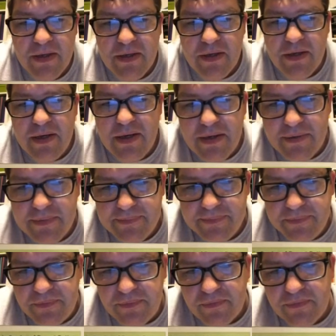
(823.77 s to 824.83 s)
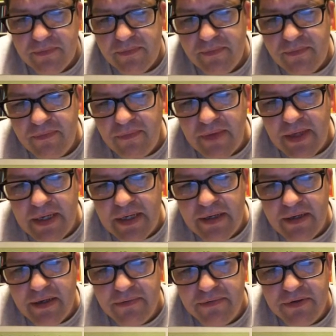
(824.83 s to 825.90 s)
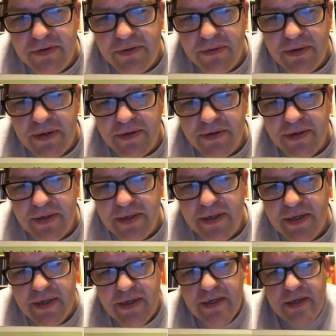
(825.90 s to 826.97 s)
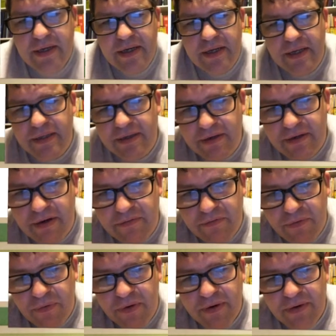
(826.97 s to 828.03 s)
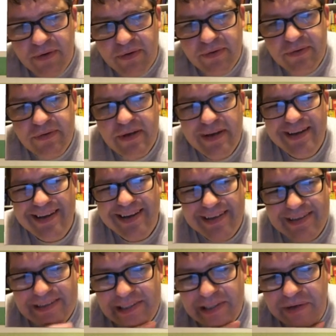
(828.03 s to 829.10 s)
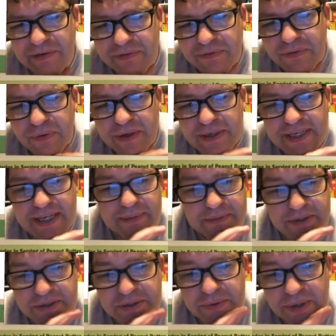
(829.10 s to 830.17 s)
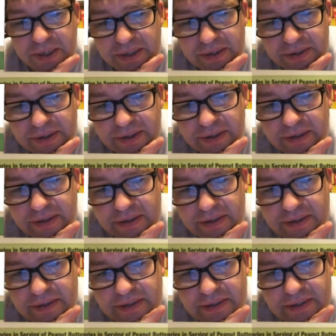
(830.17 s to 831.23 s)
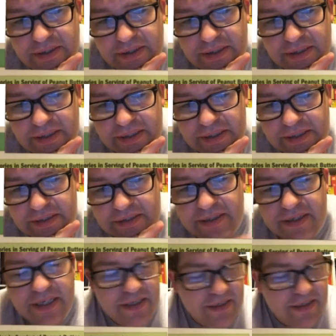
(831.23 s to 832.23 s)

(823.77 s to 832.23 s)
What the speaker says: now I have 200, and there are 4 of those. Actually, no, 4 times 200 is going to